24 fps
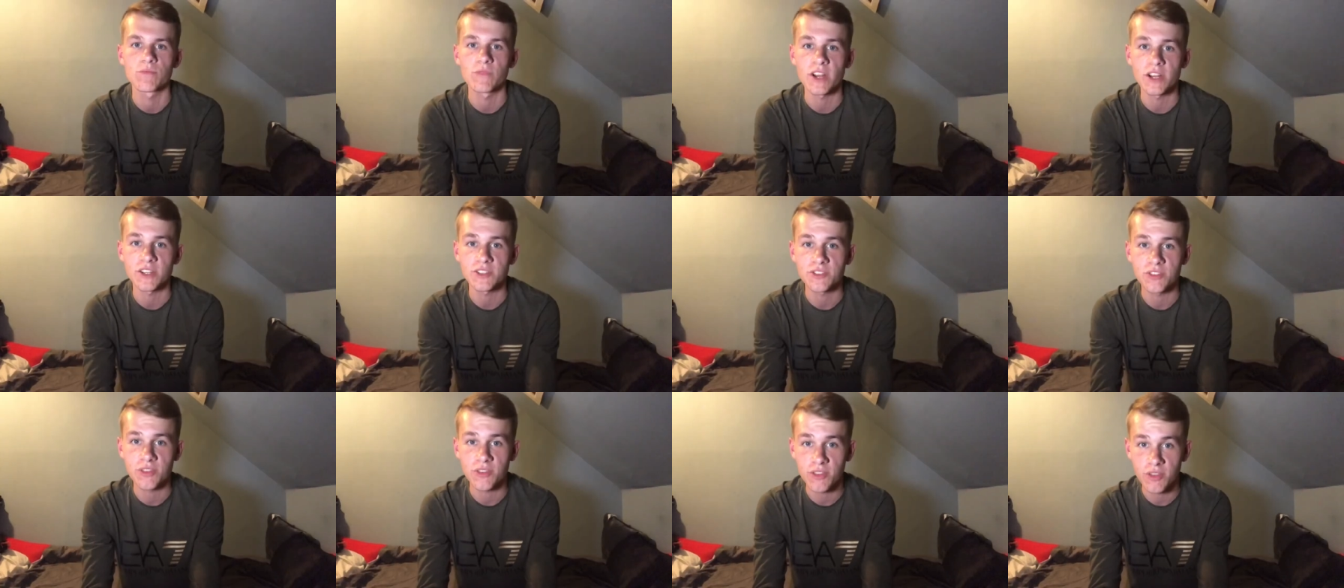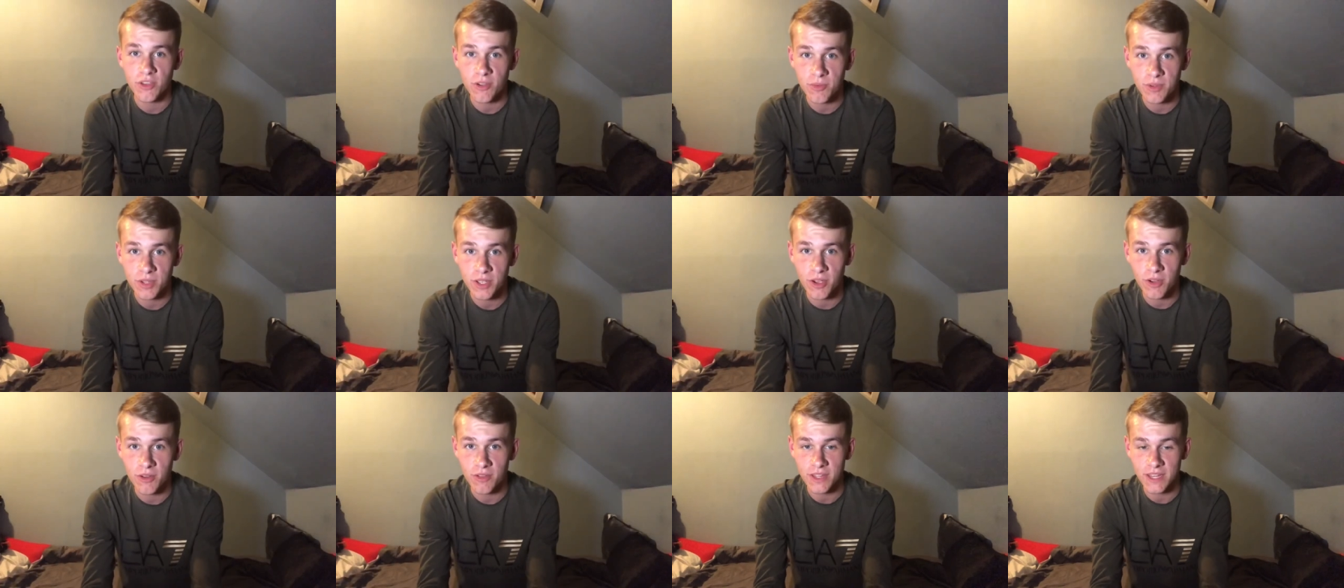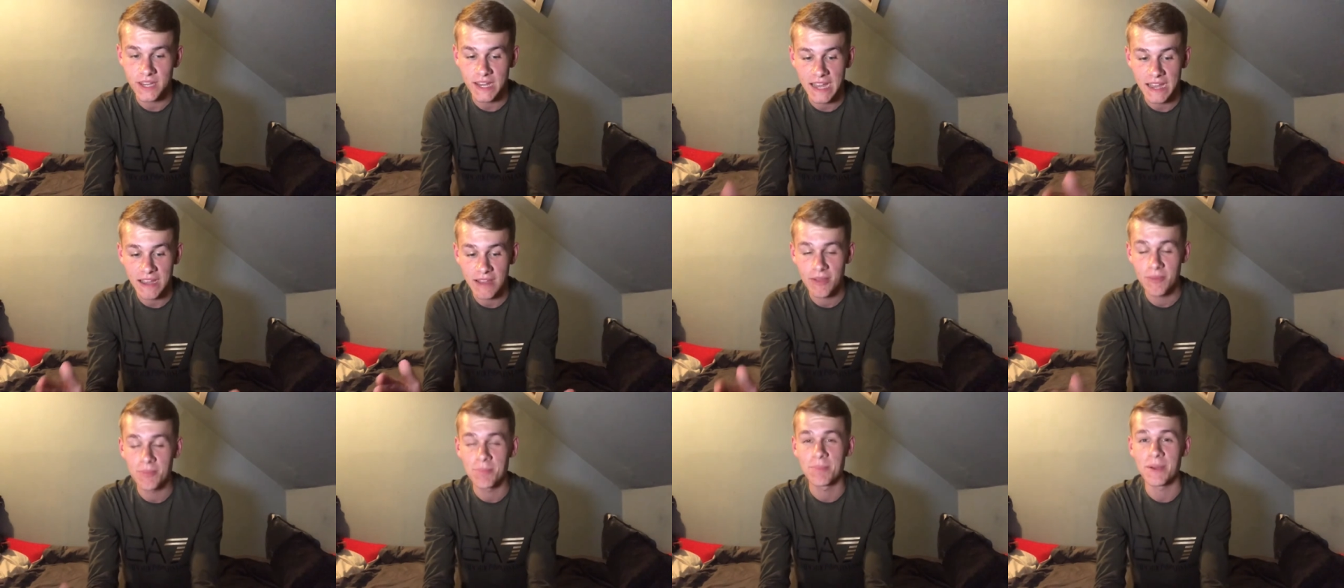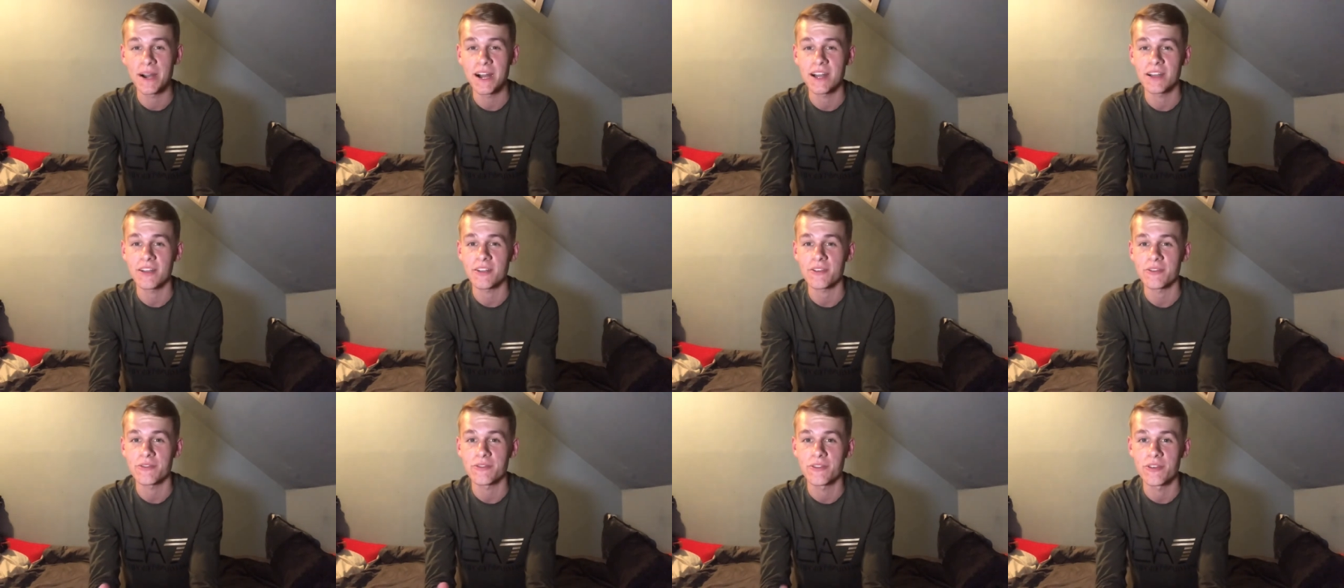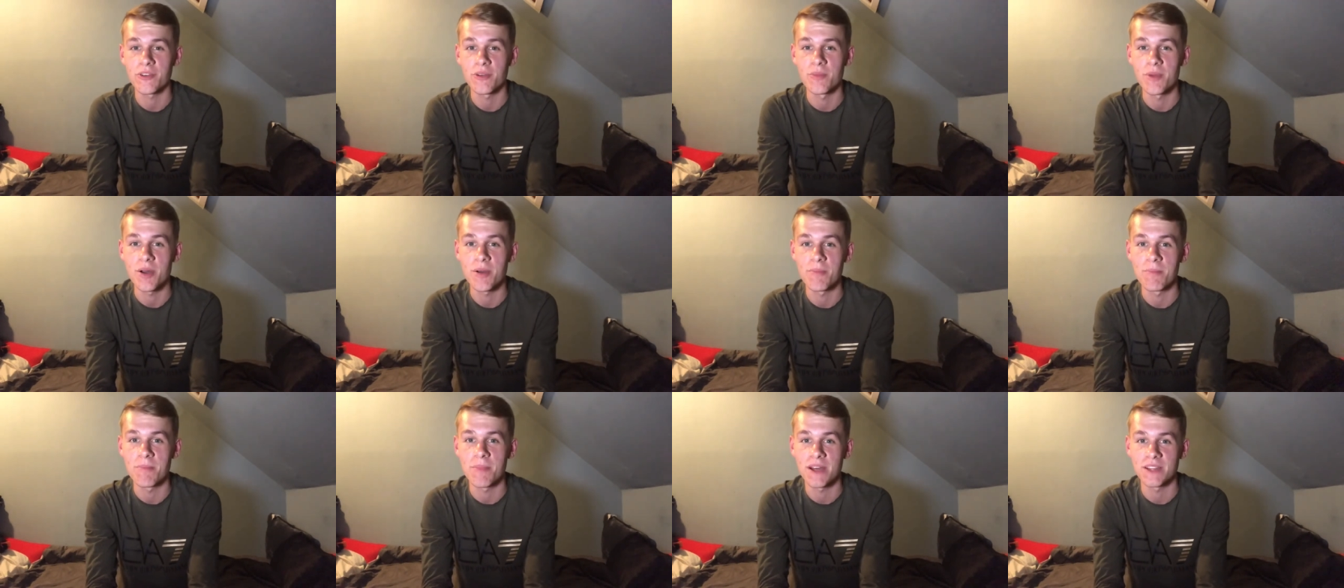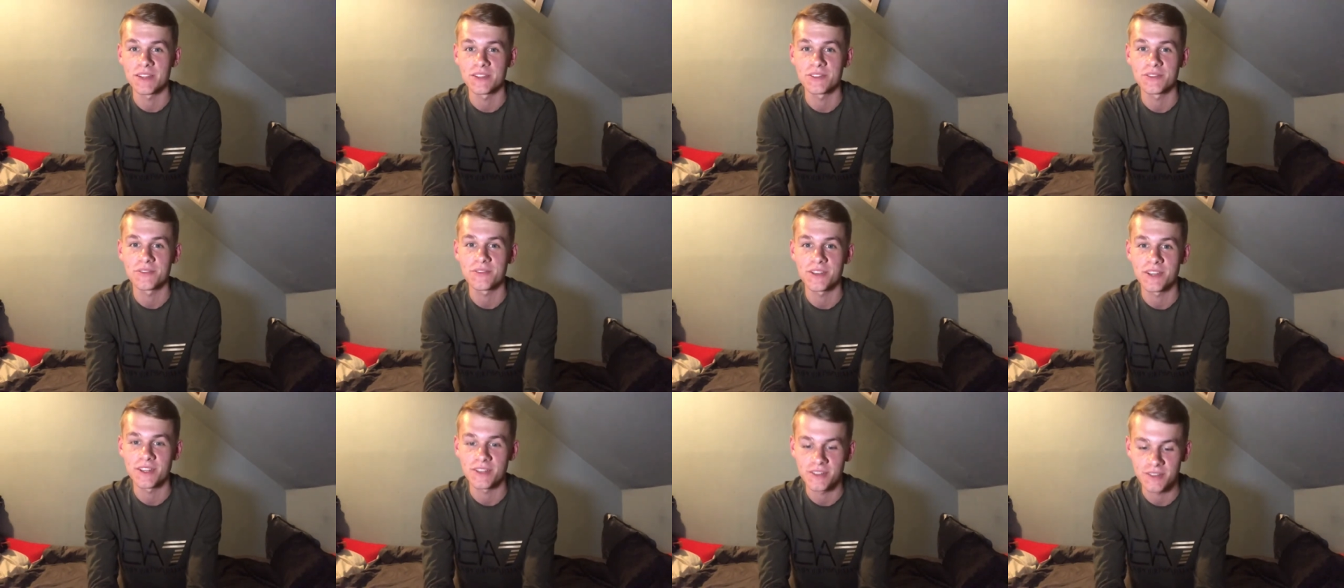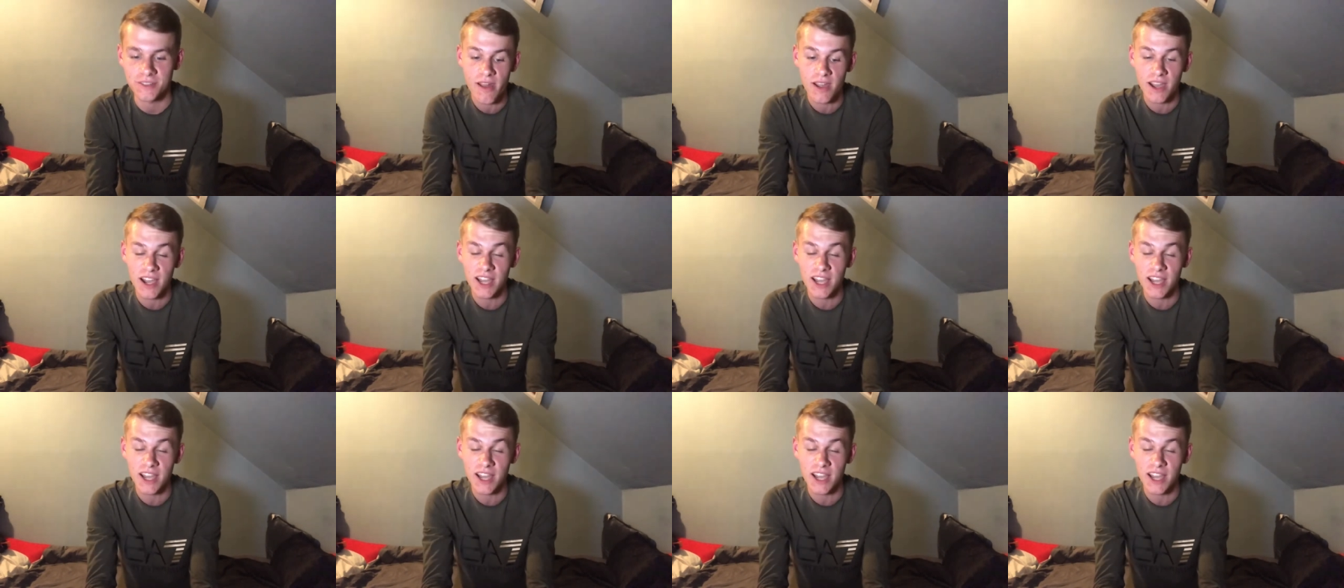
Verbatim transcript: Right, so there we go then, I am back from Mansfield.